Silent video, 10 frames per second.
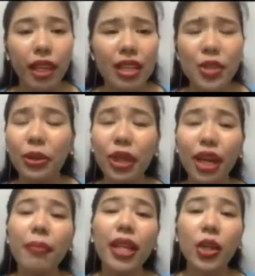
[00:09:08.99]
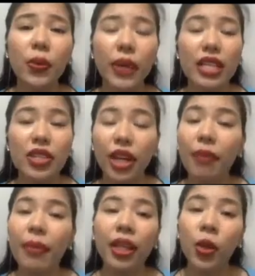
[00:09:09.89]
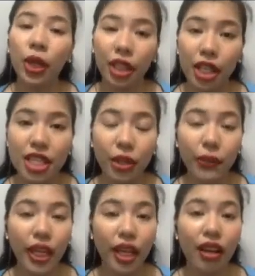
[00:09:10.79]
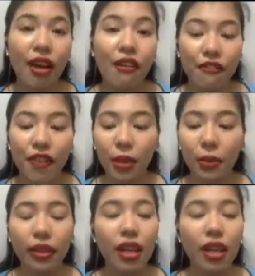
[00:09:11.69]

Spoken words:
So there are many ways, there are many orders that we can follow.